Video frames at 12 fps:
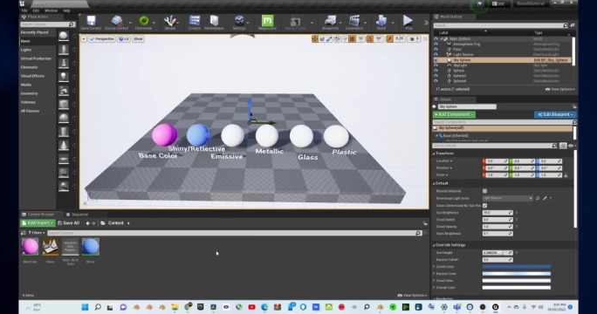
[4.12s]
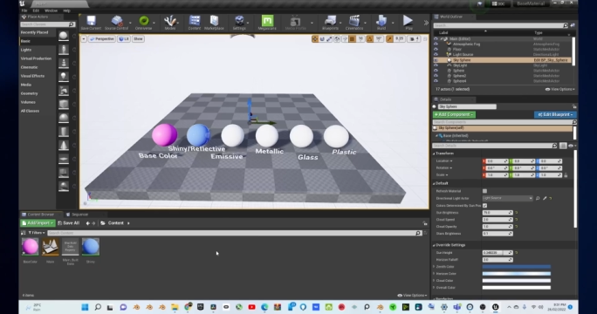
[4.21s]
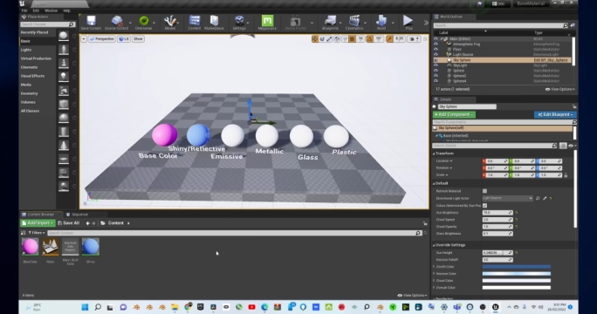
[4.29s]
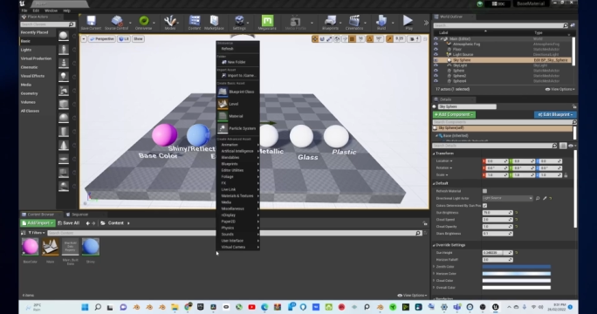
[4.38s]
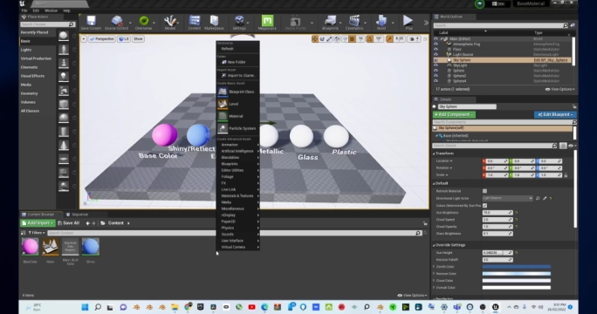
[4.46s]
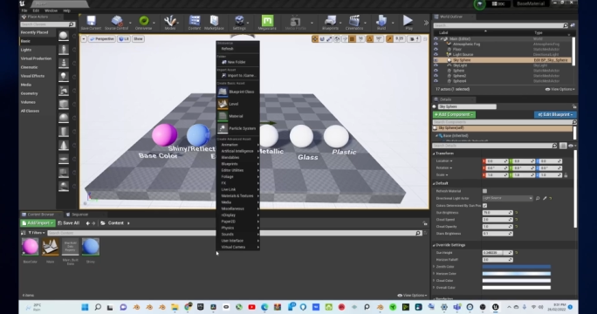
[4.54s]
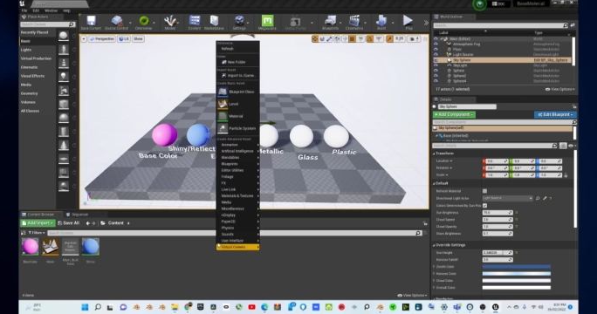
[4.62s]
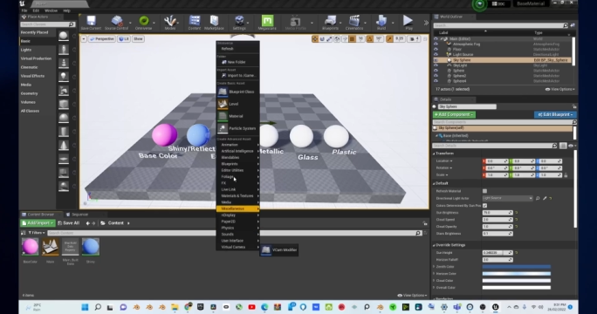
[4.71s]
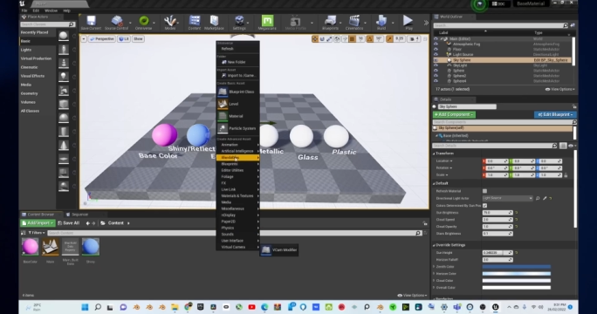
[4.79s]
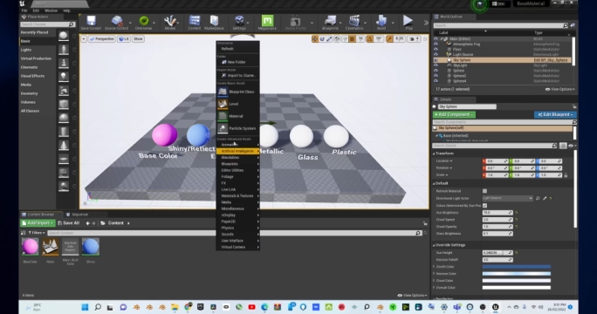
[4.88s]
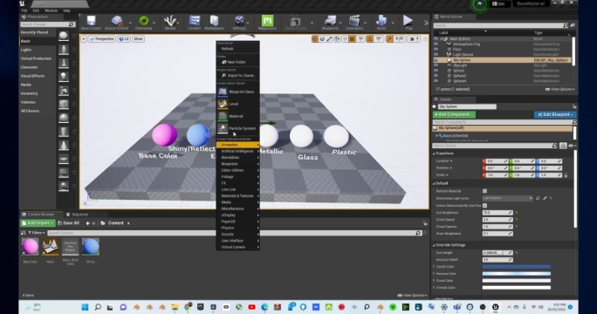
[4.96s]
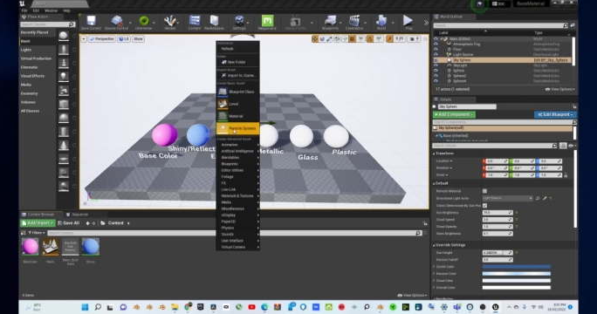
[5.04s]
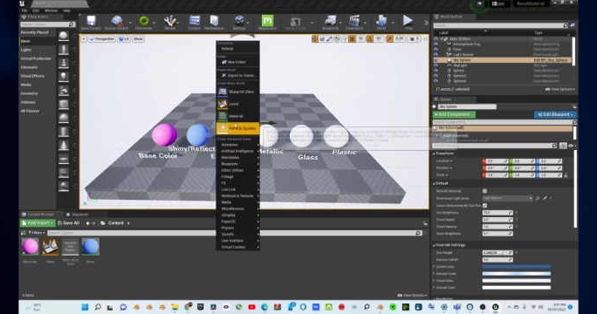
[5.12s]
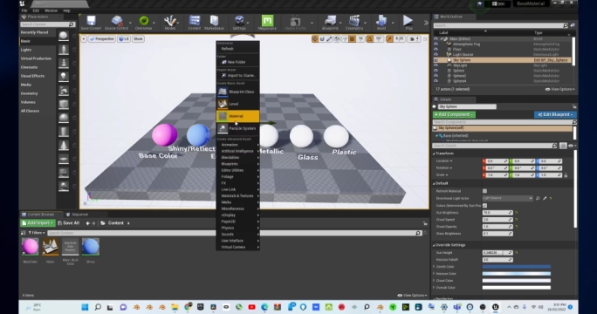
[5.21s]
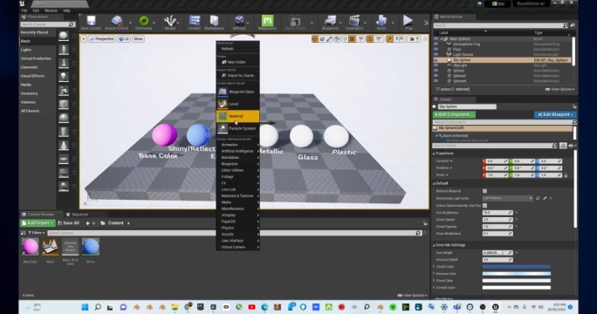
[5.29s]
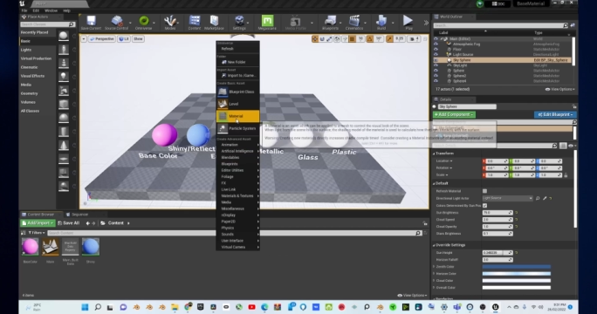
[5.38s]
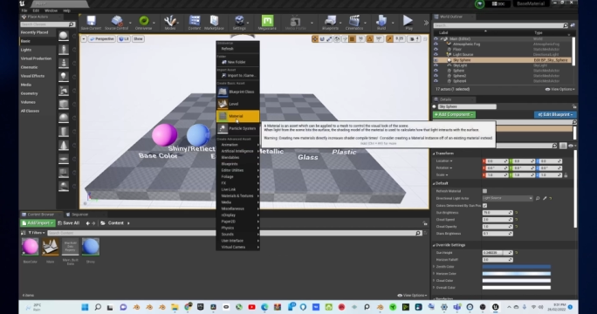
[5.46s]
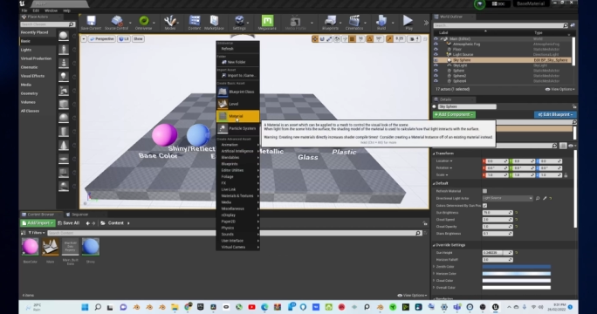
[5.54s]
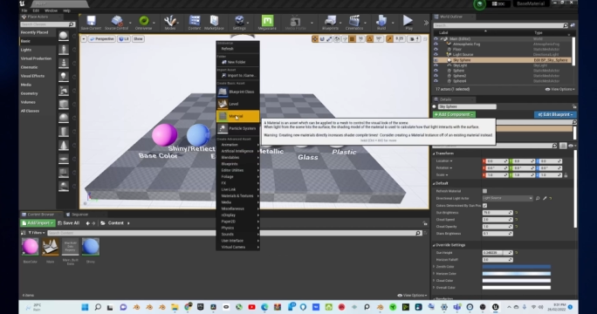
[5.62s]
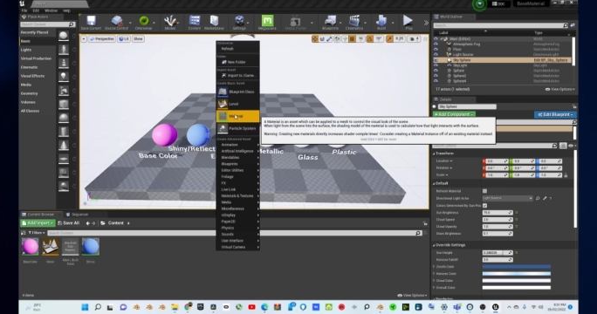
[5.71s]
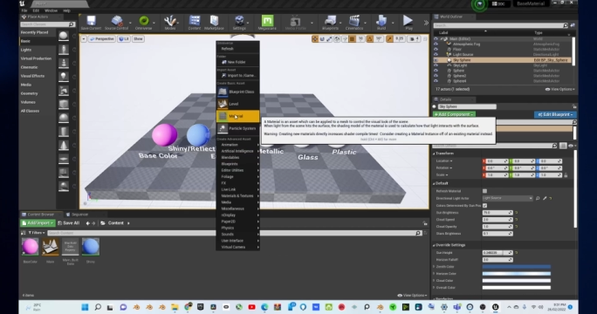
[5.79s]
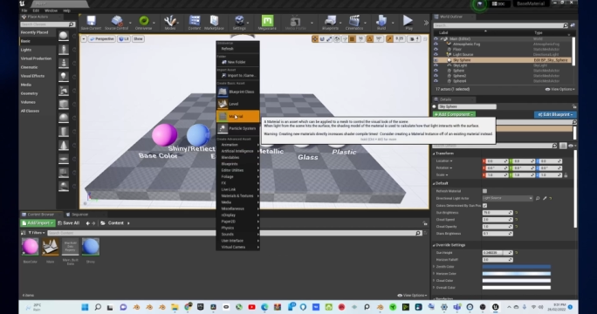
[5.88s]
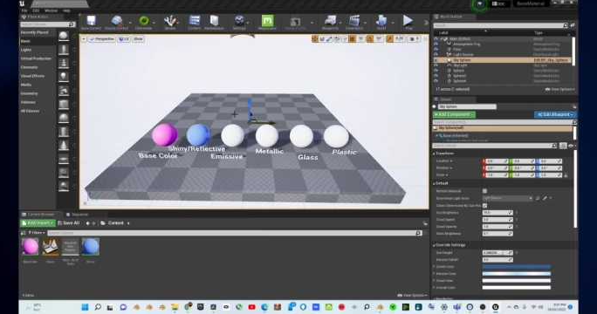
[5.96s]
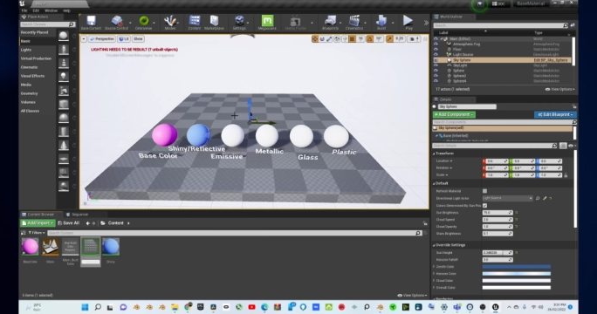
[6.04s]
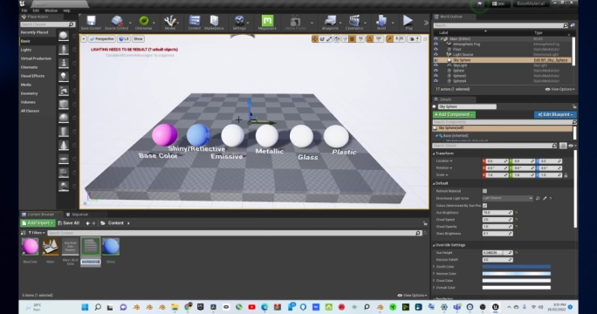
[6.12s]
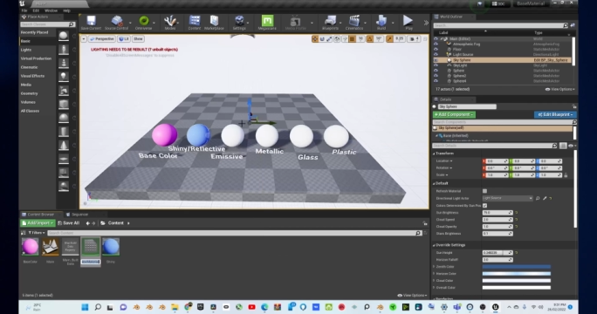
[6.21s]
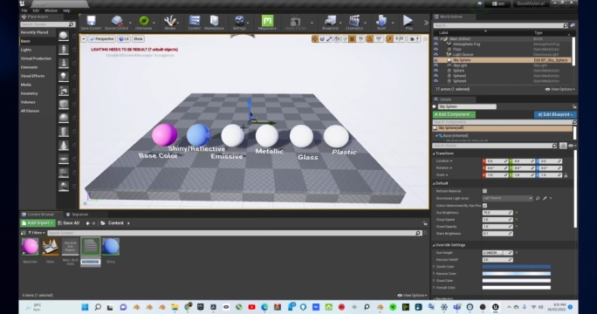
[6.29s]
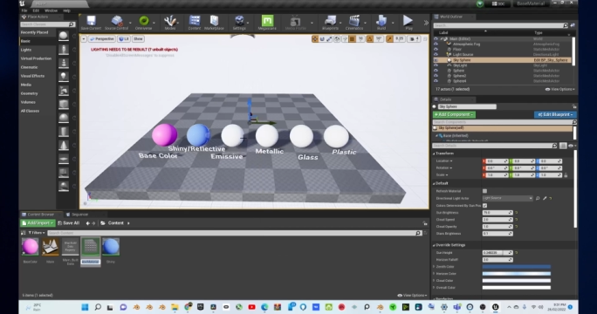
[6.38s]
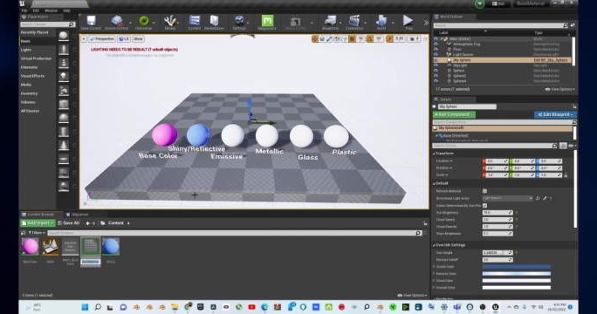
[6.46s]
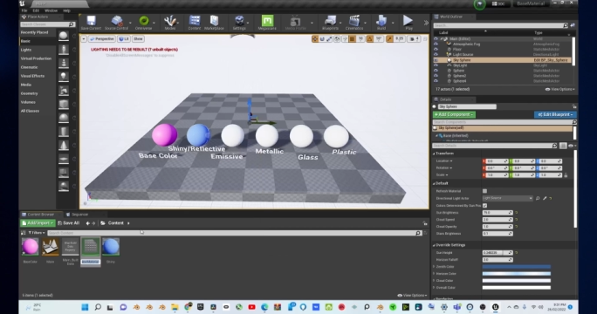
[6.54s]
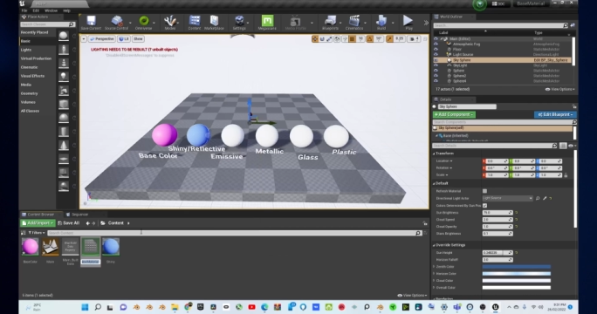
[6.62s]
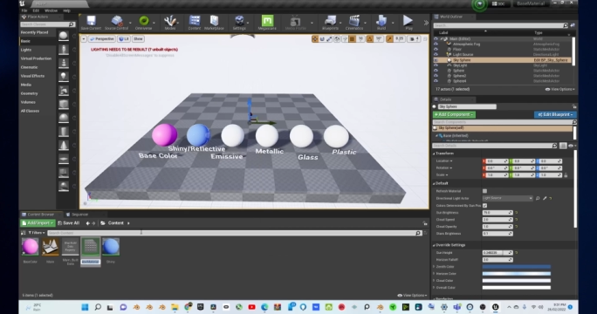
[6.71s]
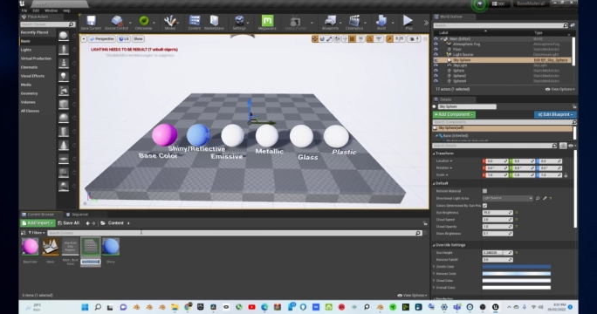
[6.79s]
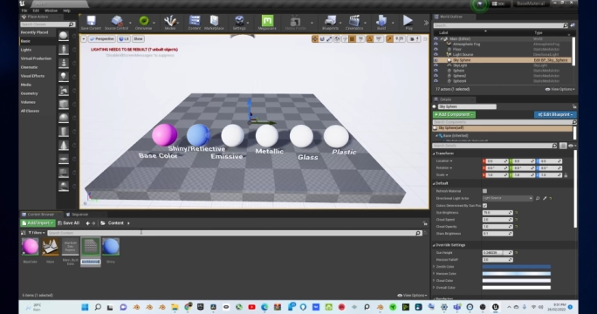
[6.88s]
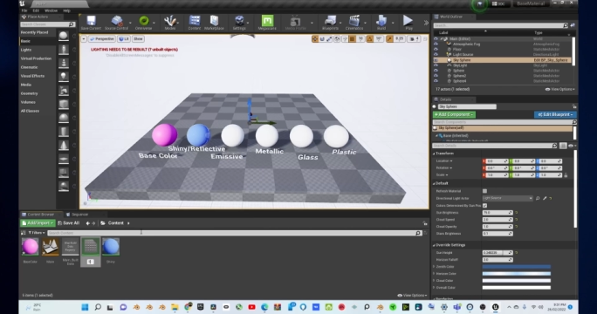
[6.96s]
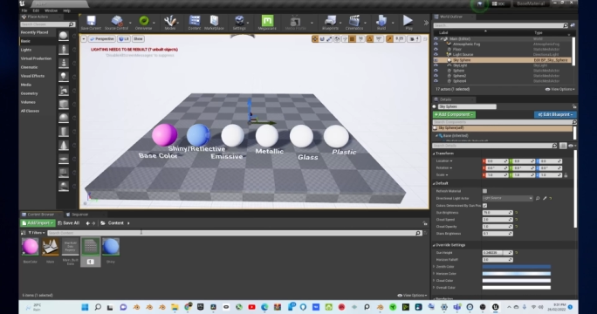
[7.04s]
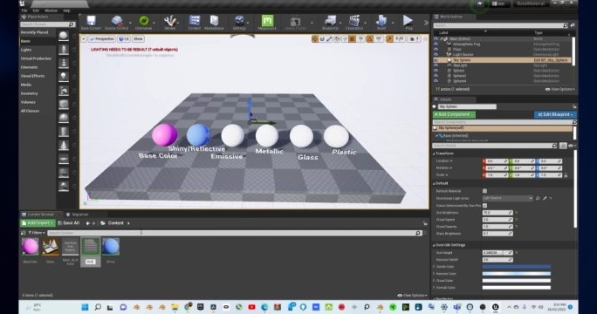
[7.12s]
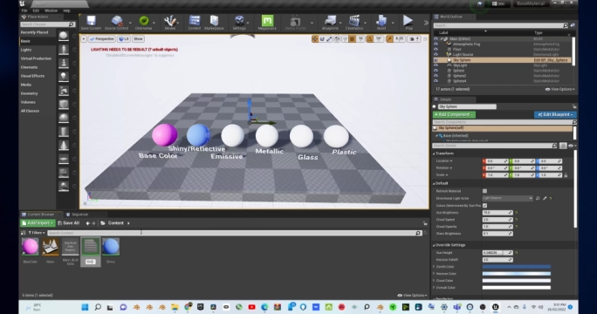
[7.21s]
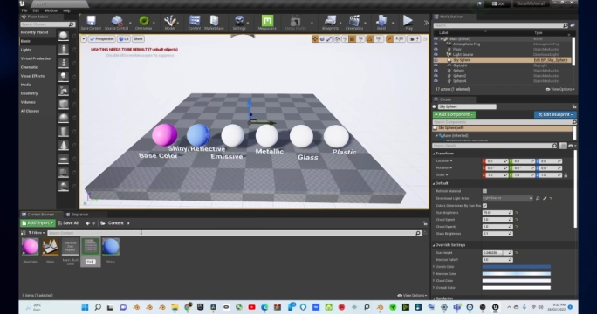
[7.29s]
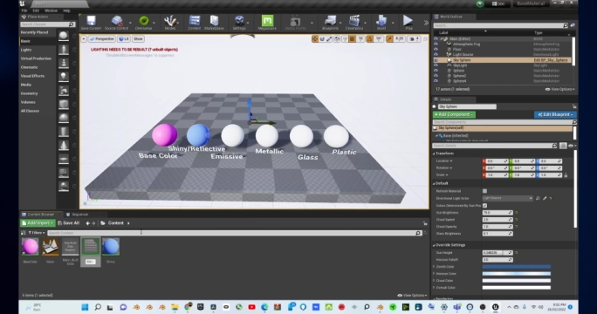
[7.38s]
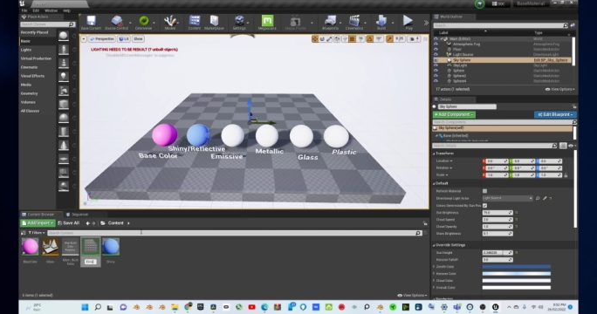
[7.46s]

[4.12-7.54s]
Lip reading: Nobody's mouth can be seen.